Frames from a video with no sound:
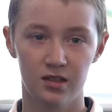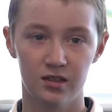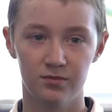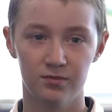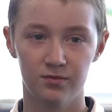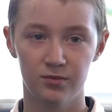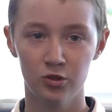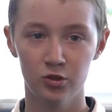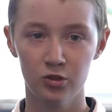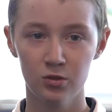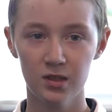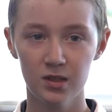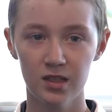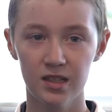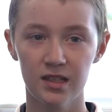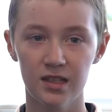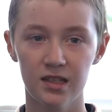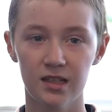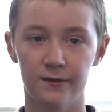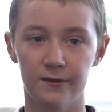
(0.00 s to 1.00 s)

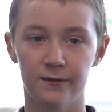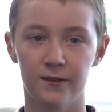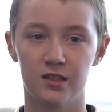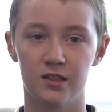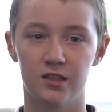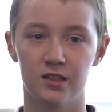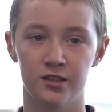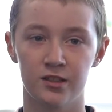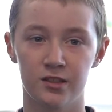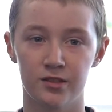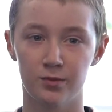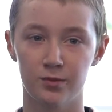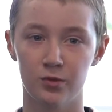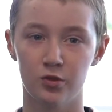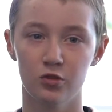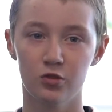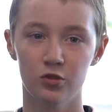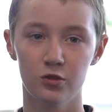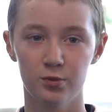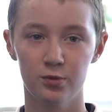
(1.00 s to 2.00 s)
Normally, if it's a
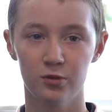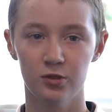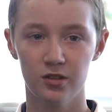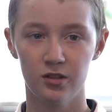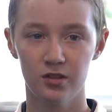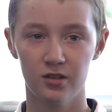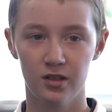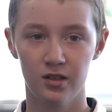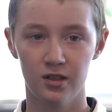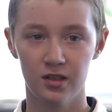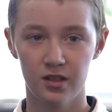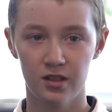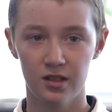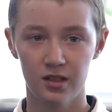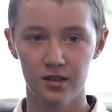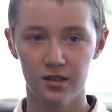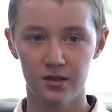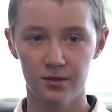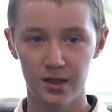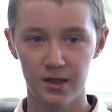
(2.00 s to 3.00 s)
small
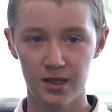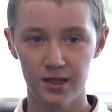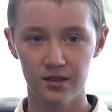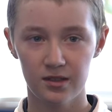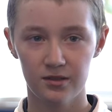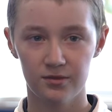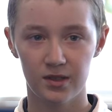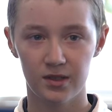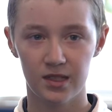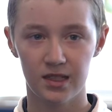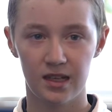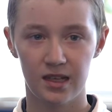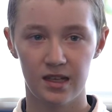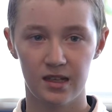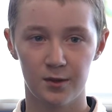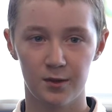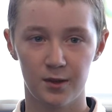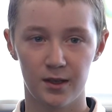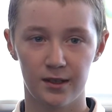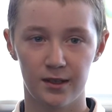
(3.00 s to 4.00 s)
amount, we
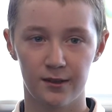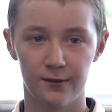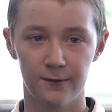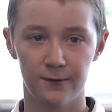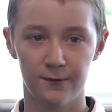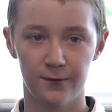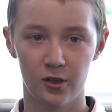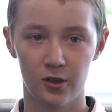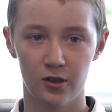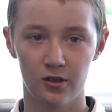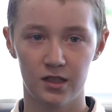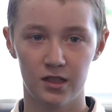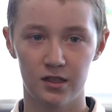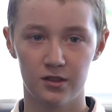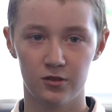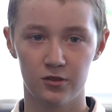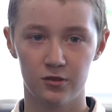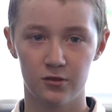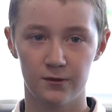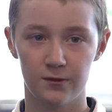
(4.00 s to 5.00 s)
get around $30
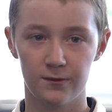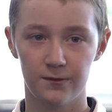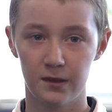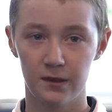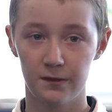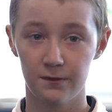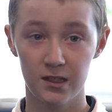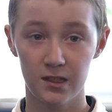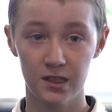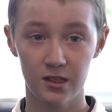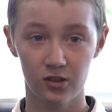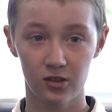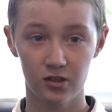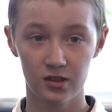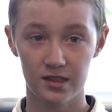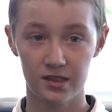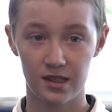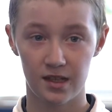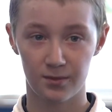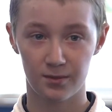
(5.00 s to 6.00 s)
to
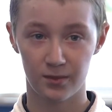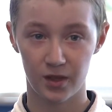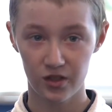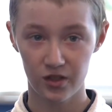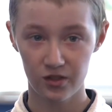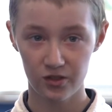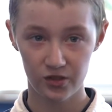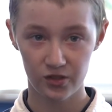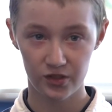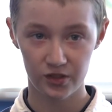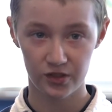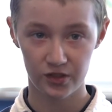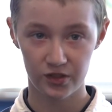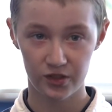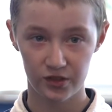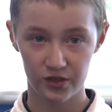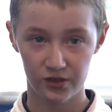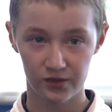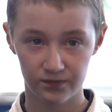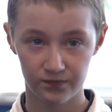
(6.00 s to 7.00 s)
$50 at
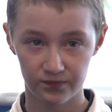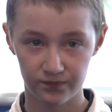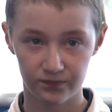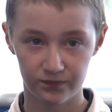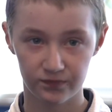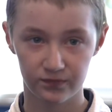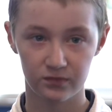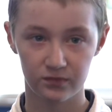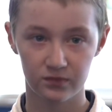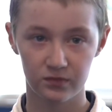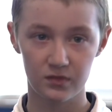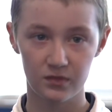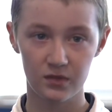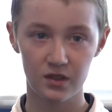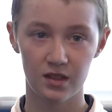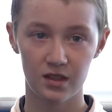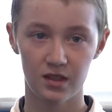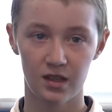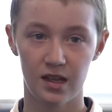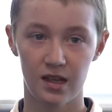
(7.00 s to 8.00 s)
most.
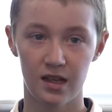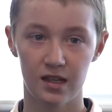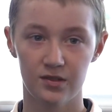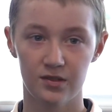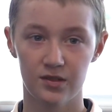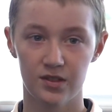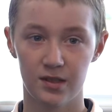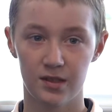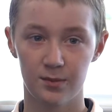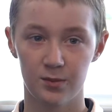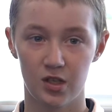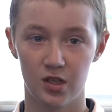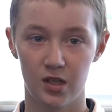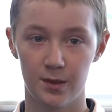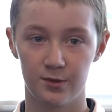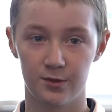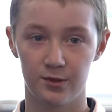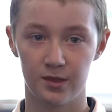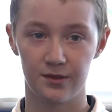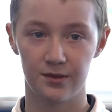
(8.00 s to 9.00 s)
And
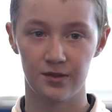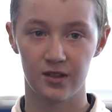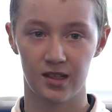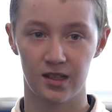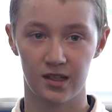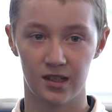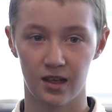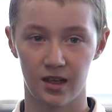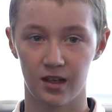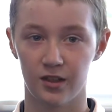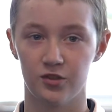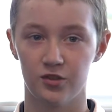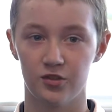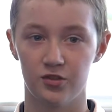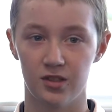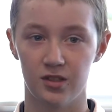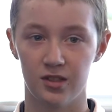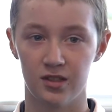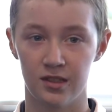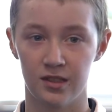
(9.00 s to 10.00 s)
sometimes we even get
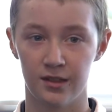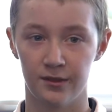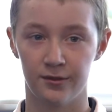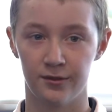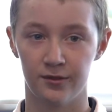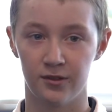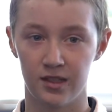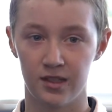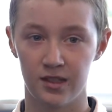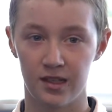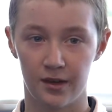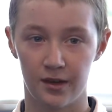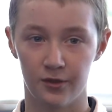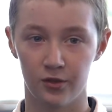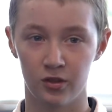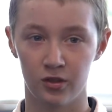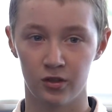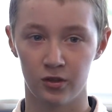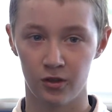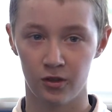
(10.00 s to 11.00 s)
$100 if we have
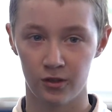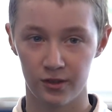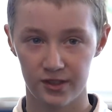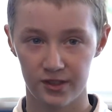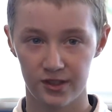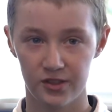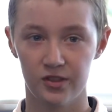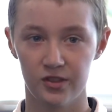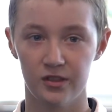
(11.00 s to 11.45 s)
a lot.